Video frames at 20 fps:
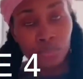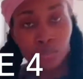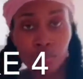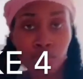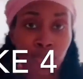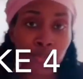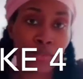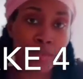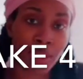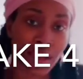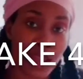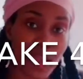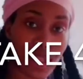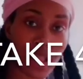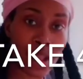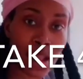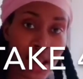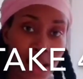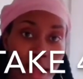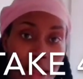up, friend?
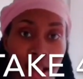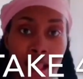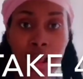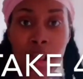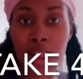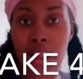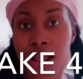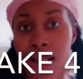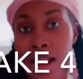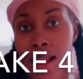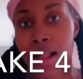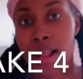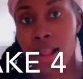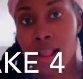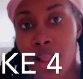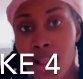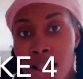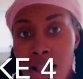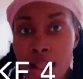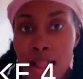
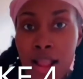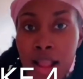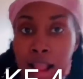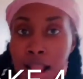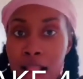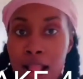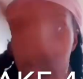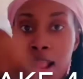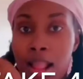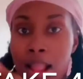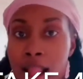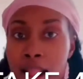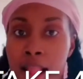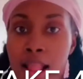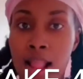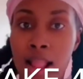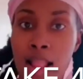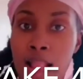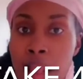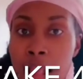She talk too
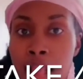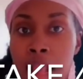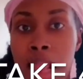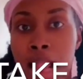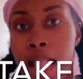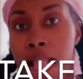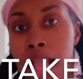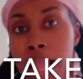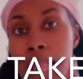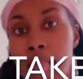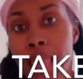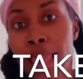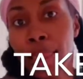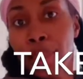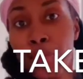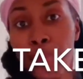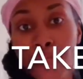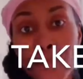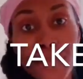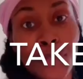much, but I still
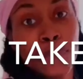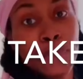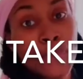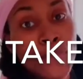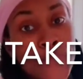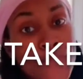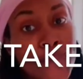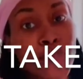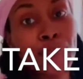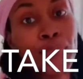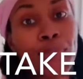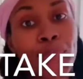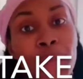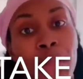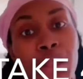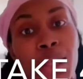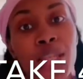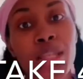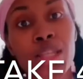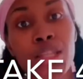hit.
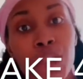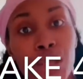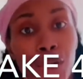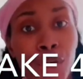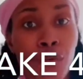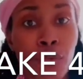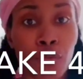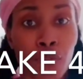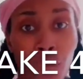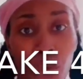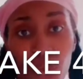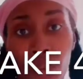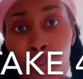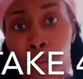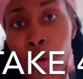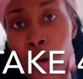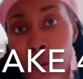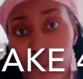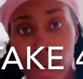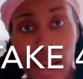Cause she a fool
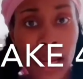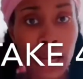on that